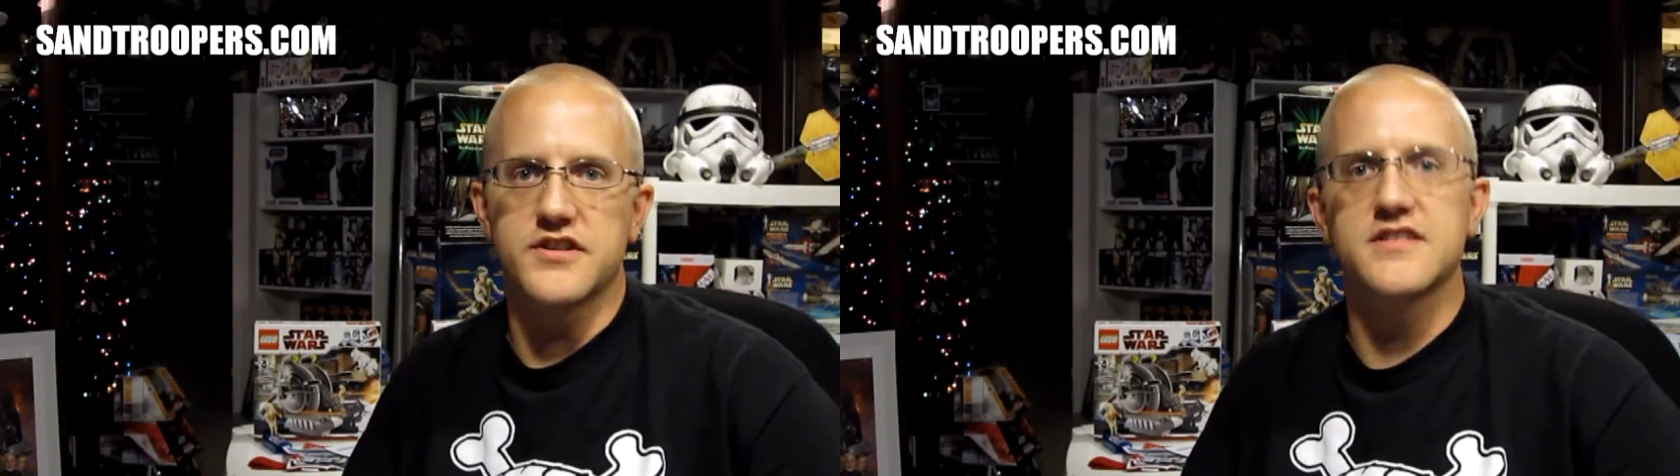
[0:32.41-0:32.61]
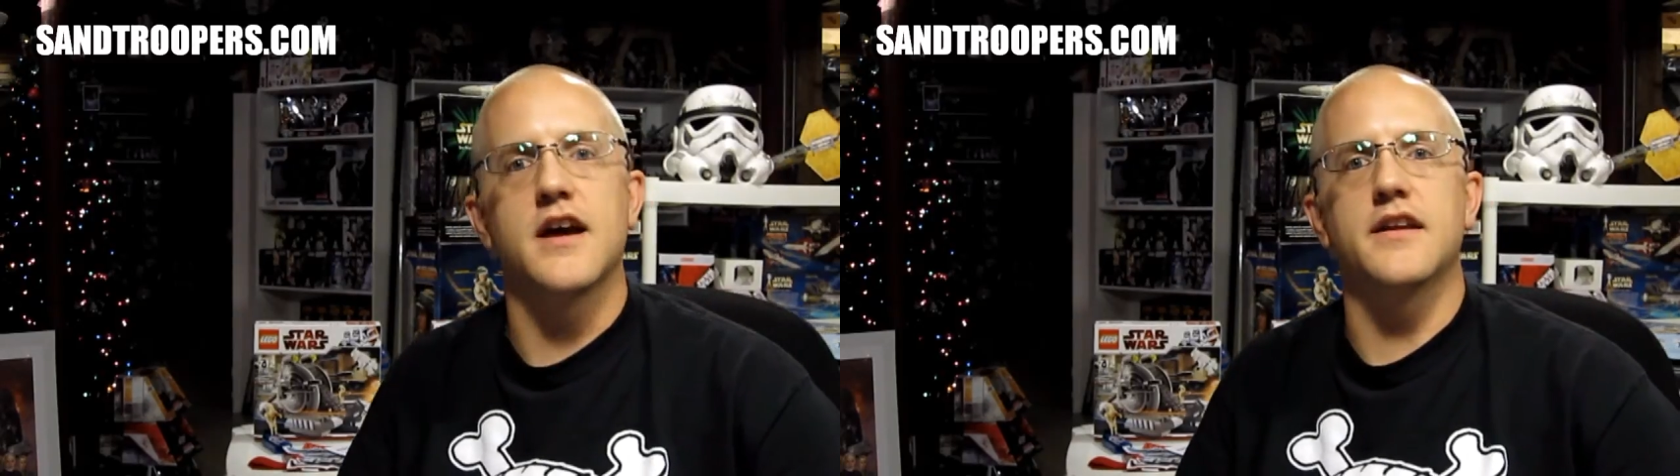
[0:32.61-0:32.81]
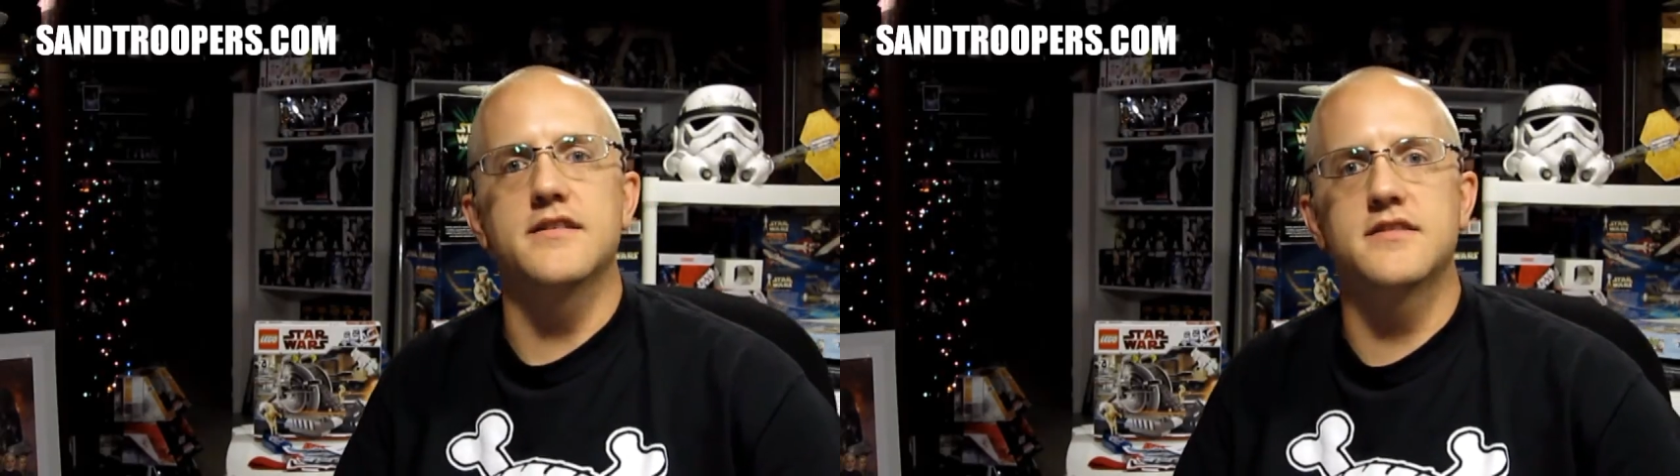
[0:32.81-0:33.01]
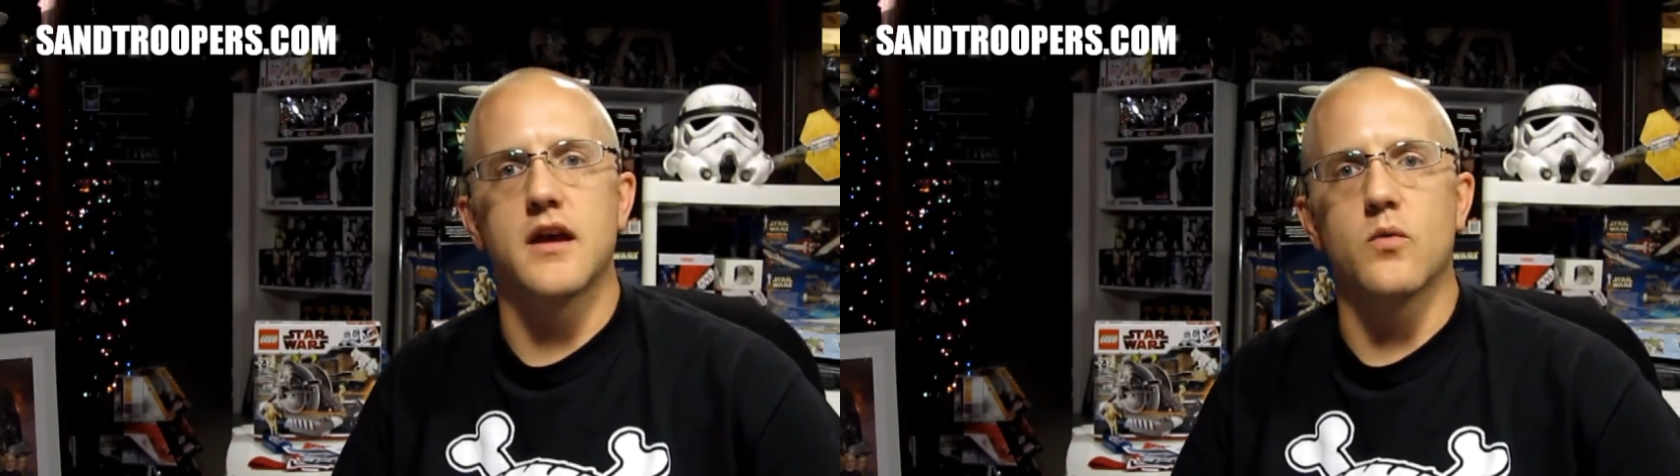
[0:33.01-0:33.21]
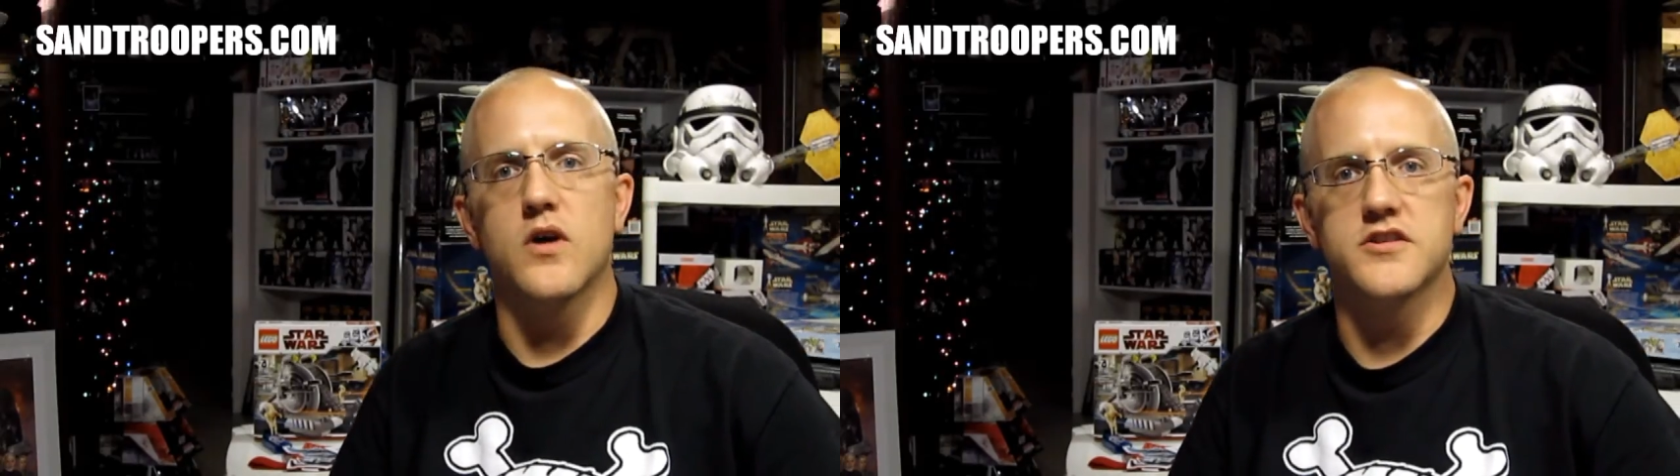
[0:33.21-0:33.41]
exciting
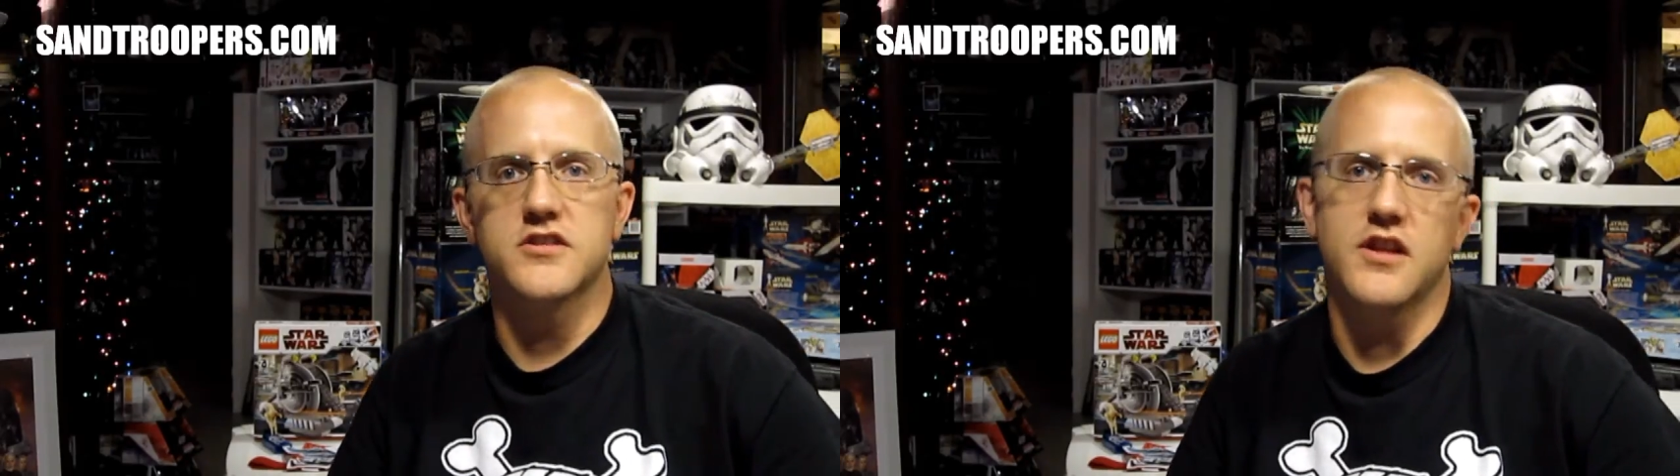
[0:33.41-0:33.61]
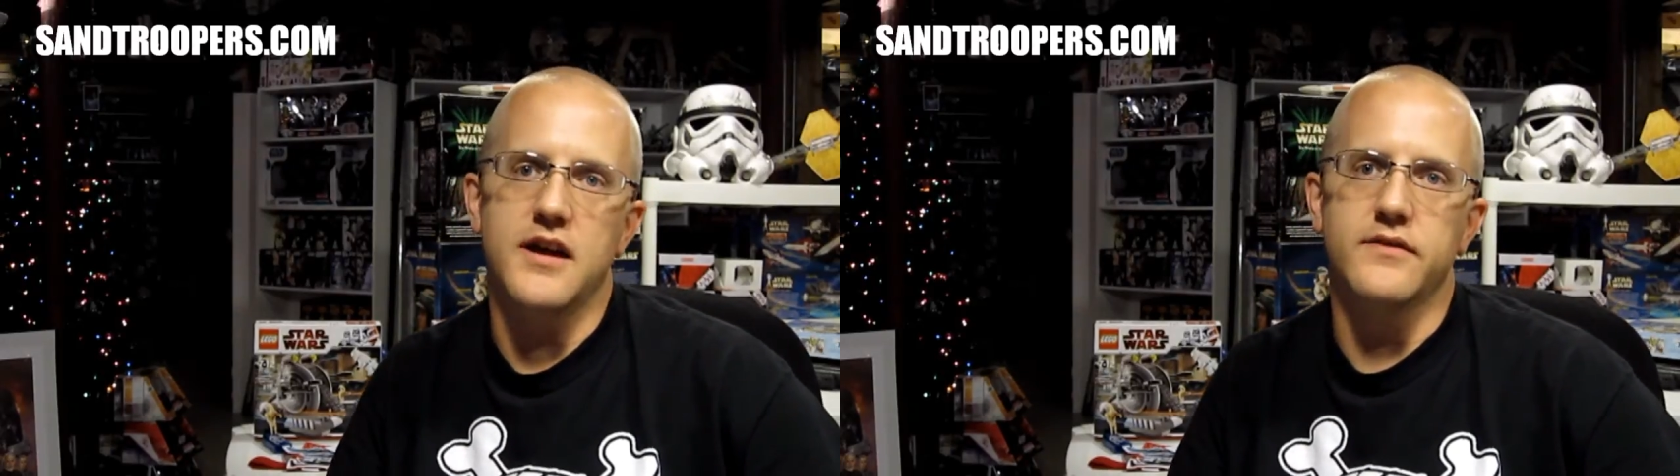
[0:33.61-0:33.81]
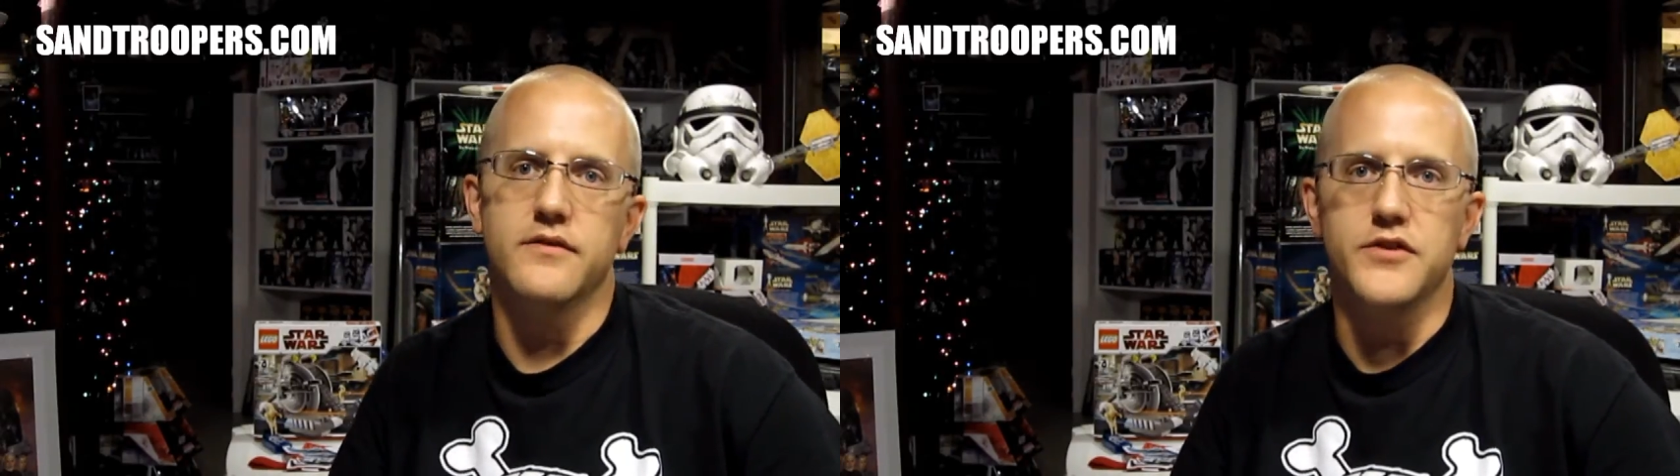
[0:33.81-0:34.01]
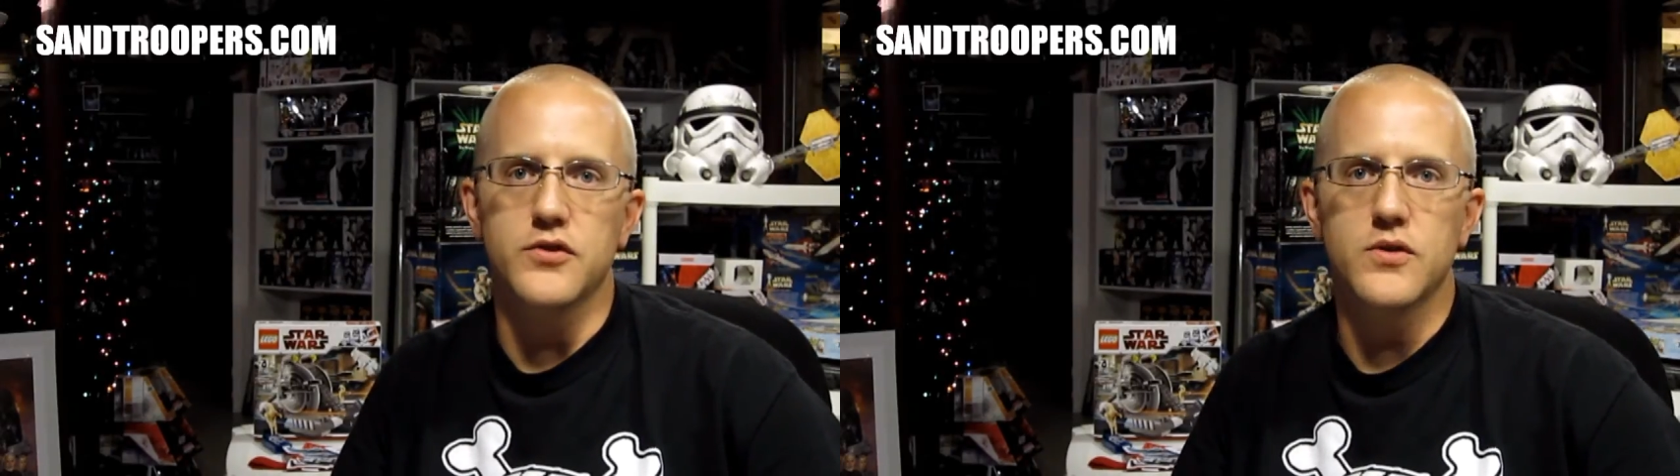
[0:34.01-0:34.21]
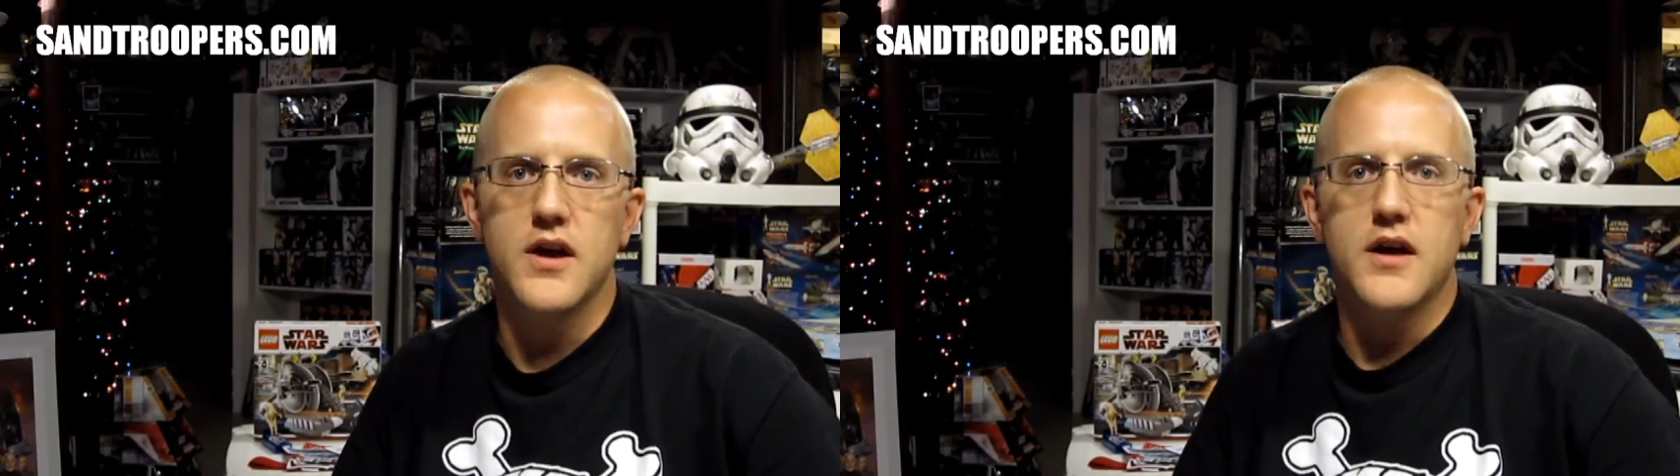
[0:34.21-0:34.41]
Sandwatch live
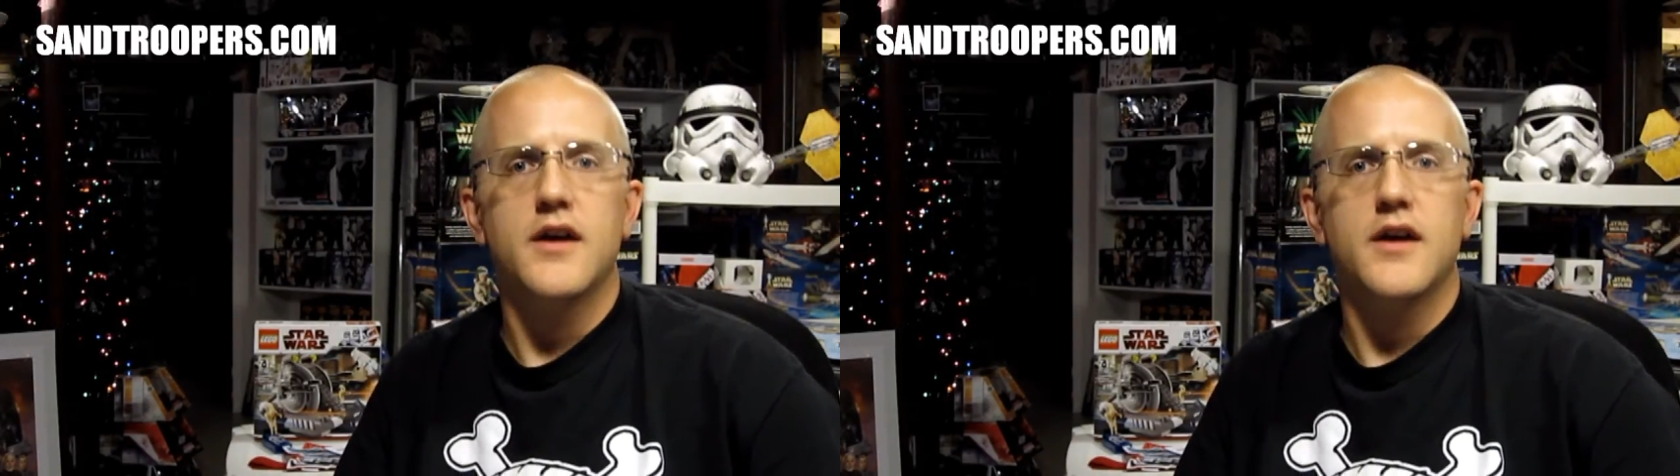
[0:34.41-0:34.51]
review.